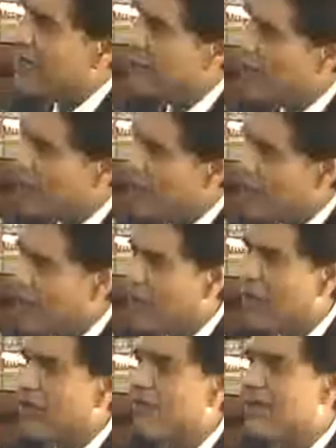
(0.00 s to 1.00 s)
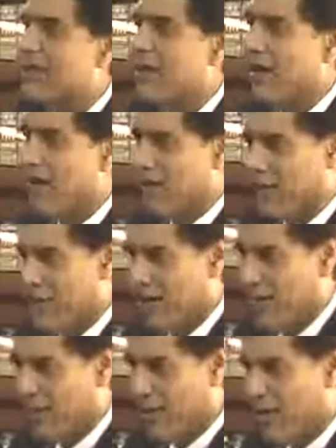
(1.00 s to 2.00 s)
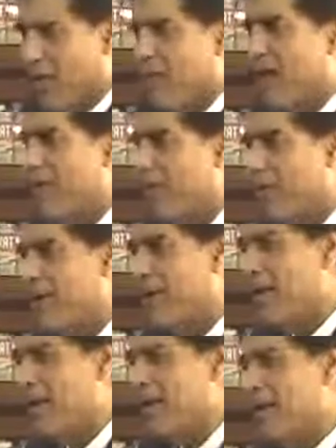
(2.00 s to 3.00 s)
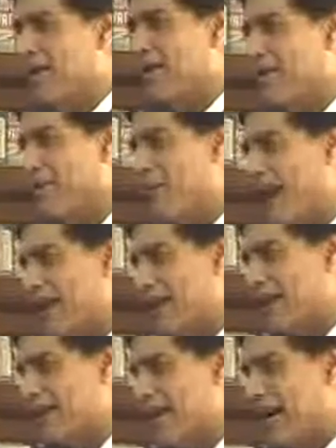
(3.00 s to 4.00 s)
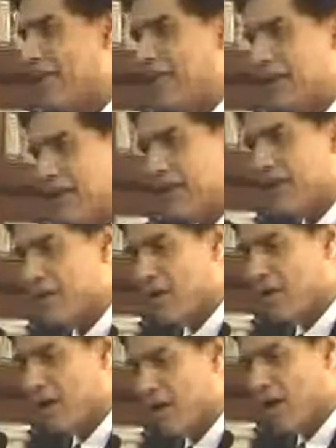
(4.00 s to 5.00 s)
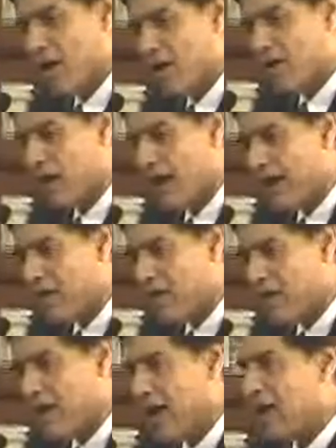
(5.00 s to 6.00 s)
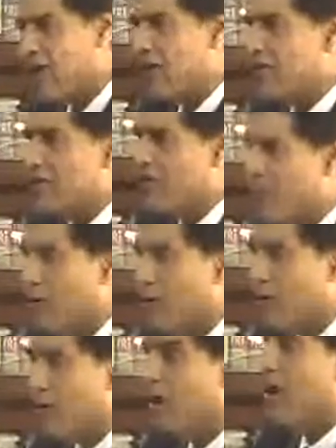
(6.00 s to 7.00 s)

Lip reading: is only because of this the government people that matter it has gone to High Court to Supreme Court,